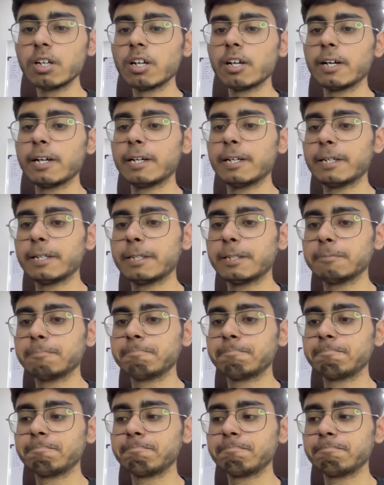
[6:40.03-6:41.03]

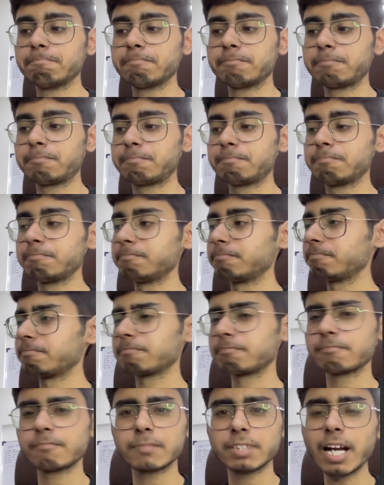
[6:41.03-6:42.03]

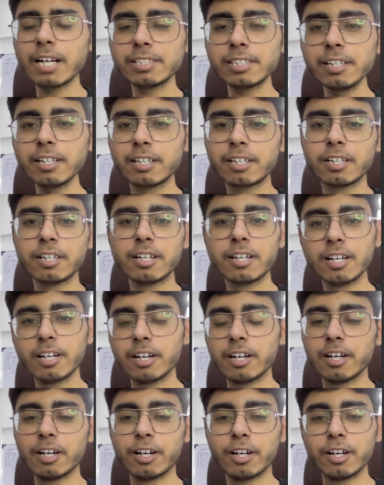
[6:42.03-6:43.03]
That's it.
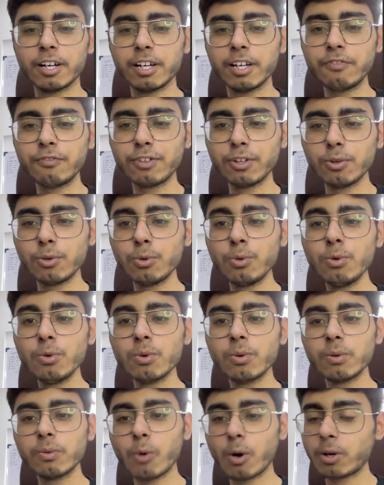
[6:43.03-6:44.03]
If you
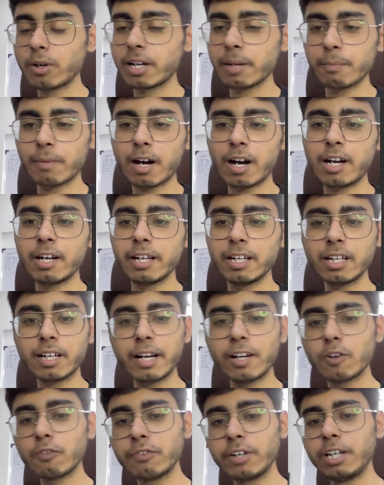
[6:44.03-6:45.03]
want to demand any kind
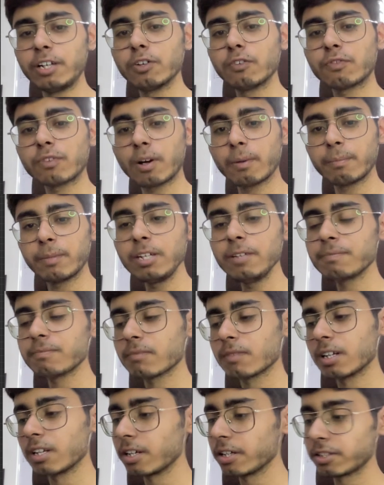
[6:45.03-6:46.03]
of video from me,
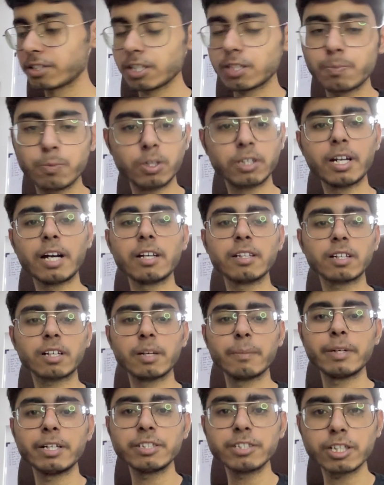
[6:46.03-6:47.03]
just put that in the
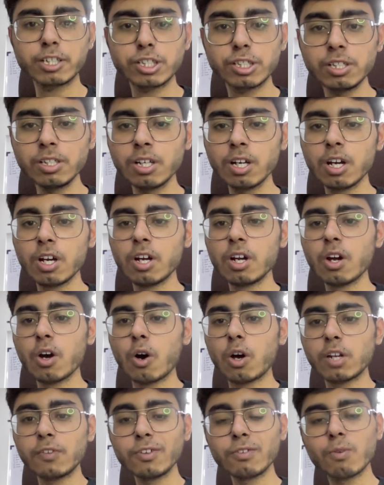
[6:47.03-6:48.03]
comment section,
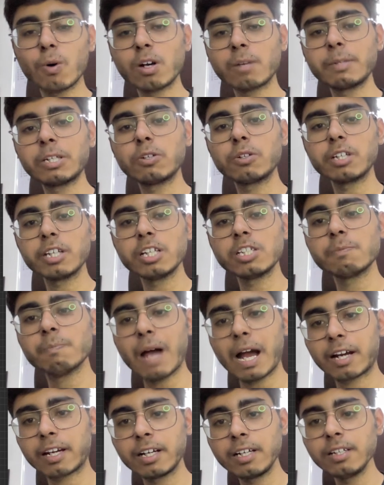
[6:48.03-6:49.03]
or if you want me to teach
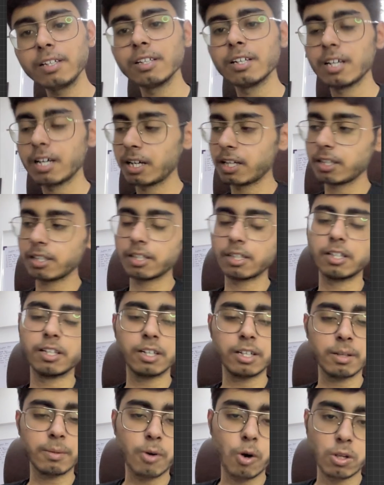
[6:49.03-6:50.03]
backend,
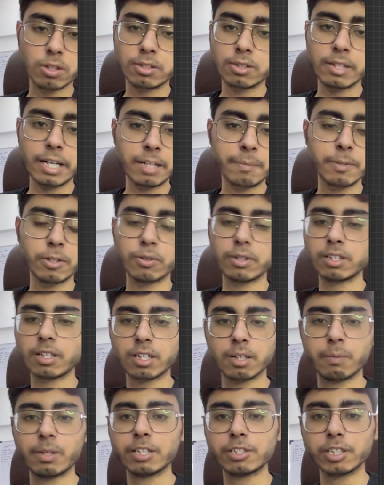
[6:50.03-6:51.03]
also let me know in the
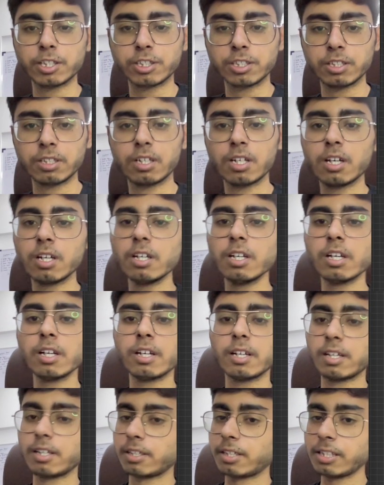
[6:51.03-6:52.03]
comment section.
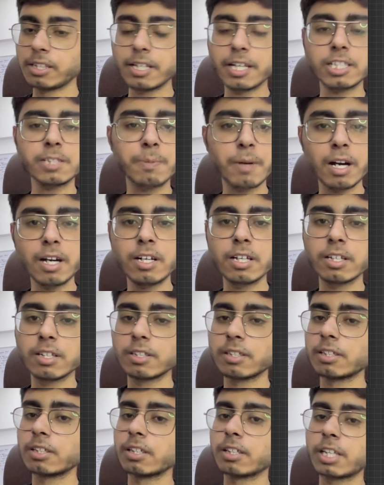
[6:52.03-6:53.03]
Till the next part,
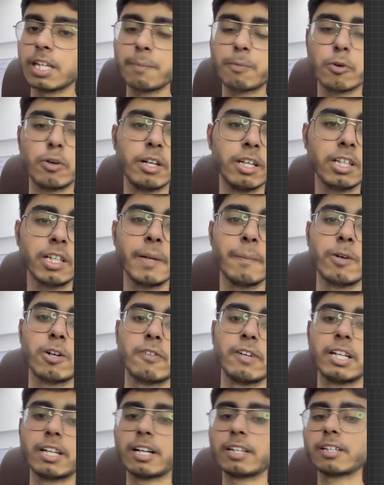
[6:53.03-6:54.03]
keep coding, keep
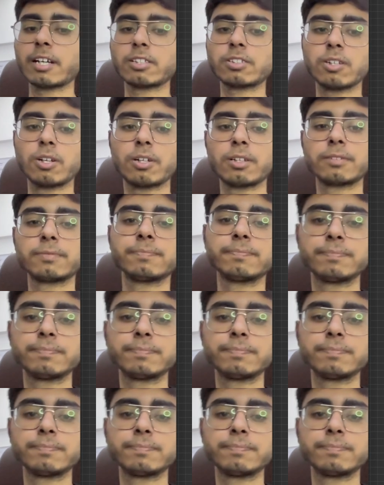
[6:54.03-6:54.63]
innovating, and thanks a lot.